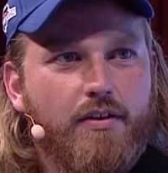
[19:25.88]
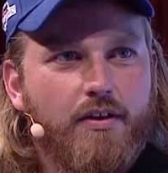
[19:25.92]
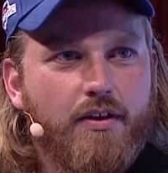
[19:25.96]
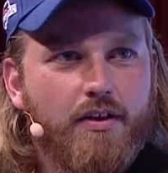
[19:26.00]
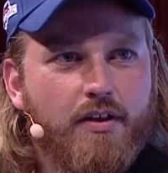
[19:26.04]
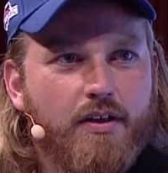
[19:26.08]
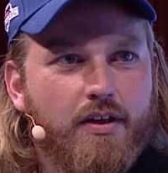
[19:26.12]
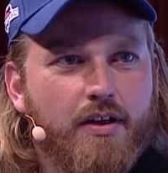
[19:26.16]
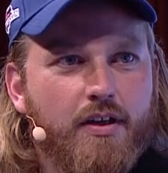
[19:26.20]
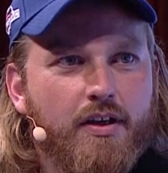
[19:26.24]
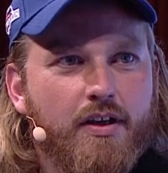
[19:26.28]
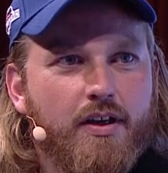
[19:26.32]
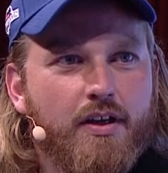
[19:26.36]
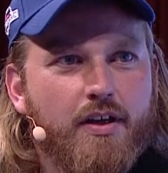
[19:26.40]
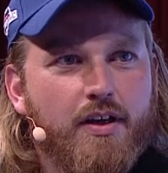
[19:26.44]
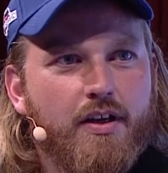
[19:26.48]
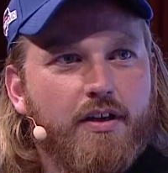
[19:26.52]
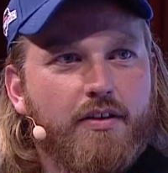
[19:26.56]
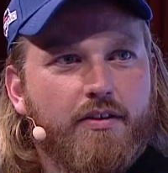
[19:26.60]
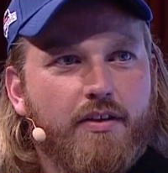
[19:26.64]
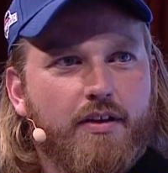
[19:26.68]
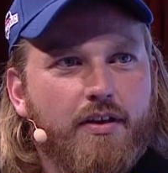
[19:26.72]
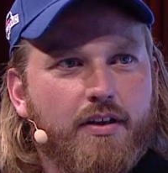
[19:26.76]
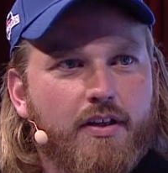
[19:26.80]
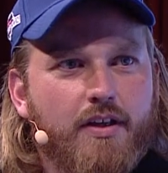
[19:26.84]
No, it's
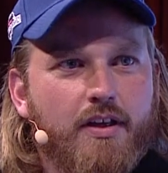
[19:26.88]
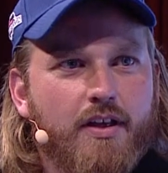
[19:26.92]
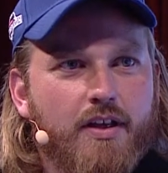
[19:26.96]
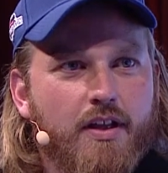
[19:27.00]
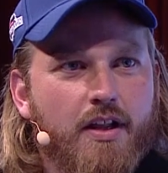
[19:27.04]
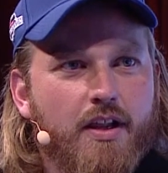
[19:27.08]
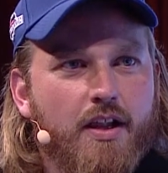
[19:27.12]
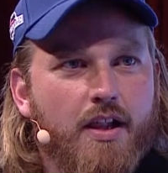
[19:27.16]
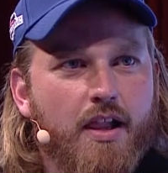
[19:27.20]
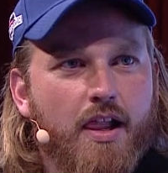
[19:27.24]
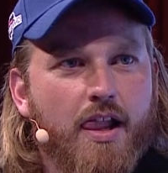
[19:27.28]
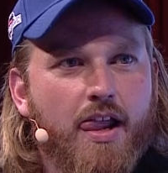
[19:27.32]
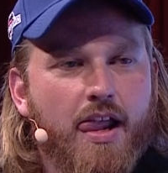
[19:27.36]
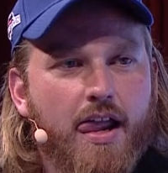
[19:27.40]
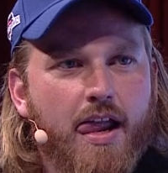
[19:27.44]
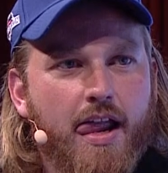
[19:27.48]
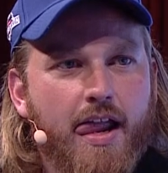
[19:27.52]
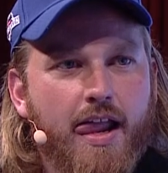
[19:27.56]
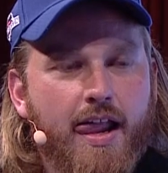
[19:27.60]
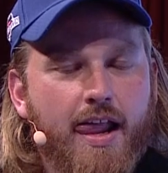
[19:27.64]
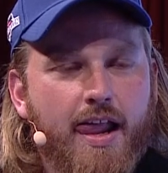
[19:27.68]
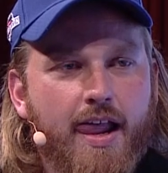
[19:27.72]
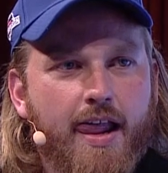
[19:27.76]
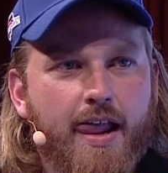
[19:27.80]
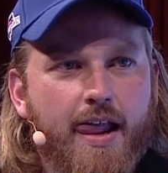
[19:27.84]
actually it's much more
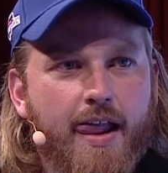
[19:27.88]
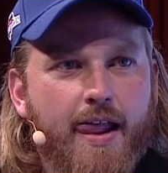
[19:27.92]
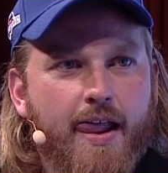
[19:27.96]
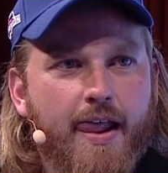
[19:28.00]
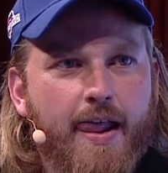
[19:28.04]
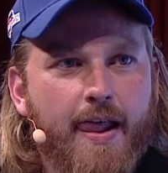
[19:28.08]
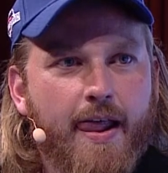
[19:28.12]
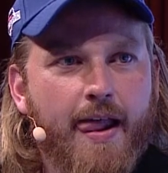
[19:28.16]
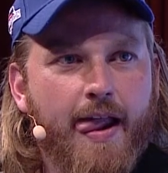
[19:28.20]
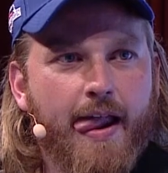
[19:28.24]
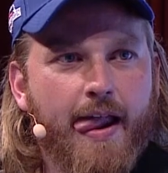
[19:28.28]
simple,